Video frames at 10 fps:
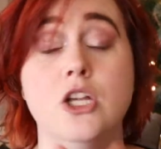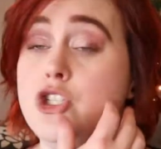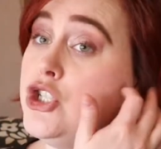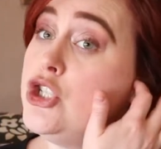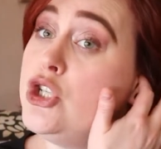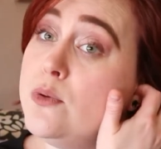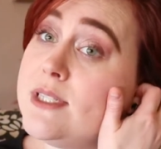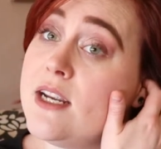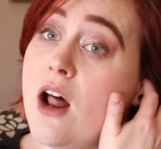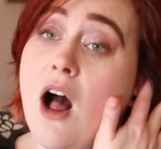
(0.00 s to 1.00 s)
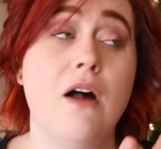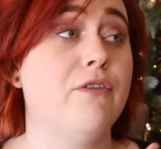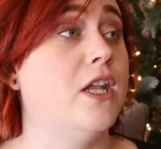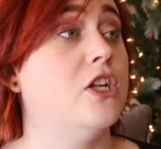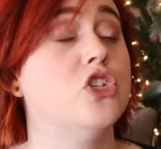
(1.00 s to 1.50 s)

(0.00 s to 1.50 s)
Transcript: shoots it off in a